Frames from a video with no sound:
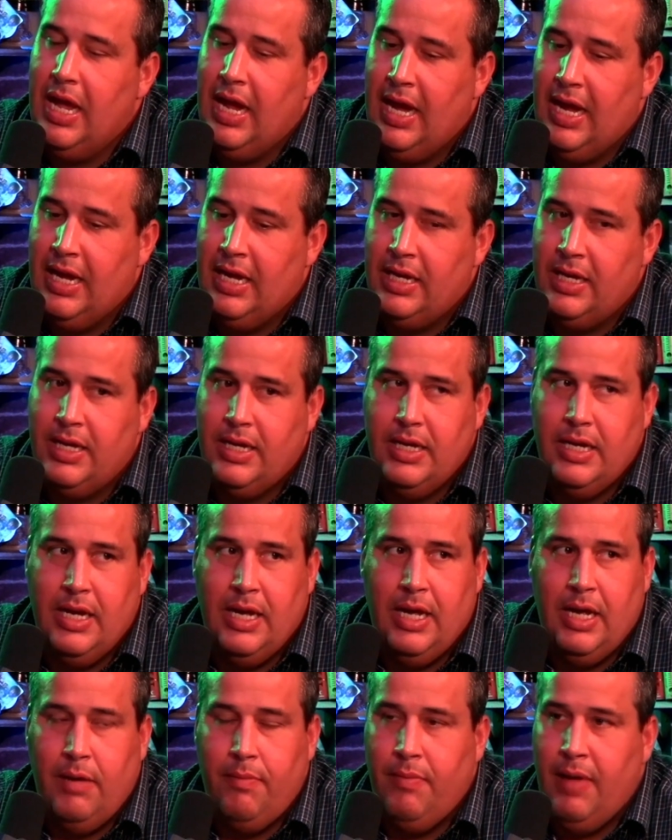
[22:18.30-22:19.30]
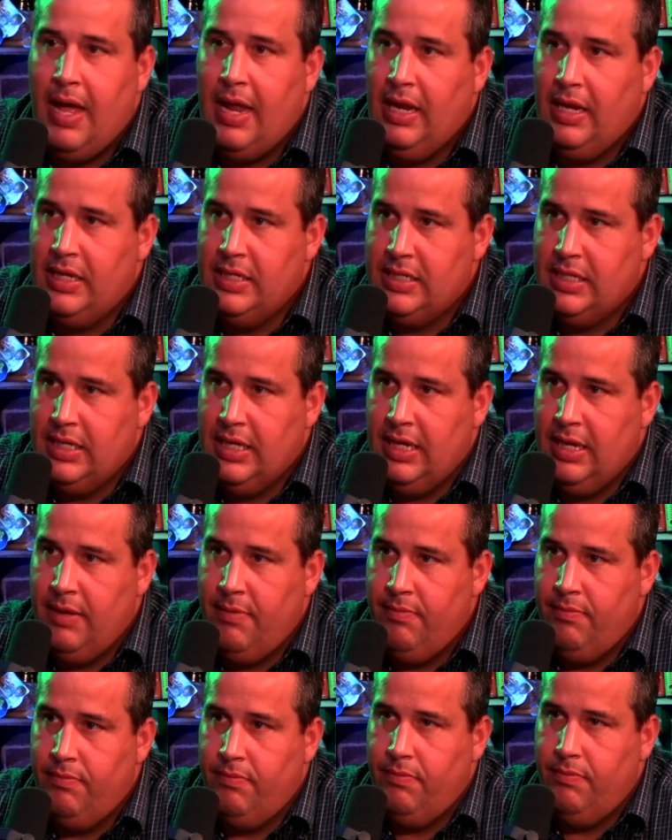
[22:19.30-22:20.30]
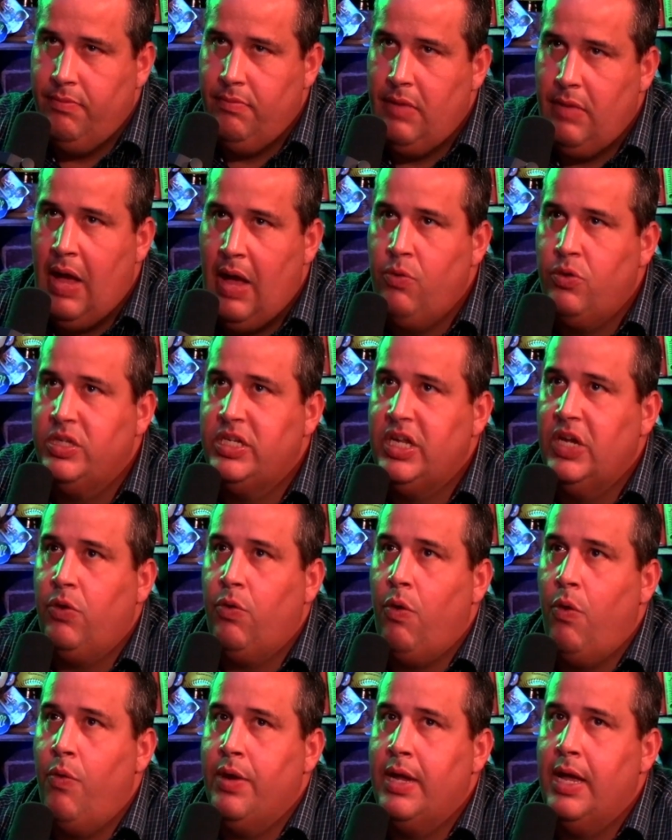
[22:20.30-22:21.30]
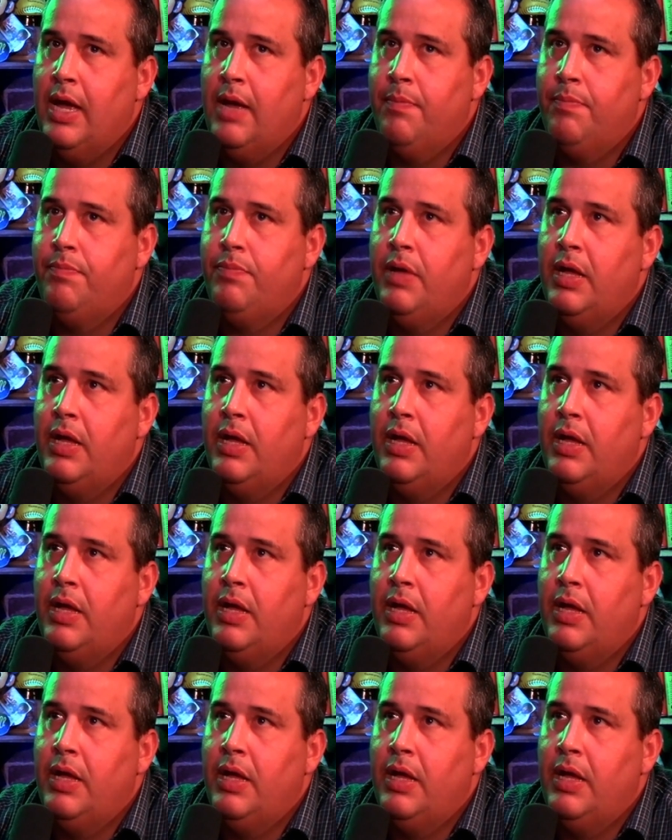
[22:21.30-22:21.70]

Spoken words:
And I listened to him, I won't say growing up,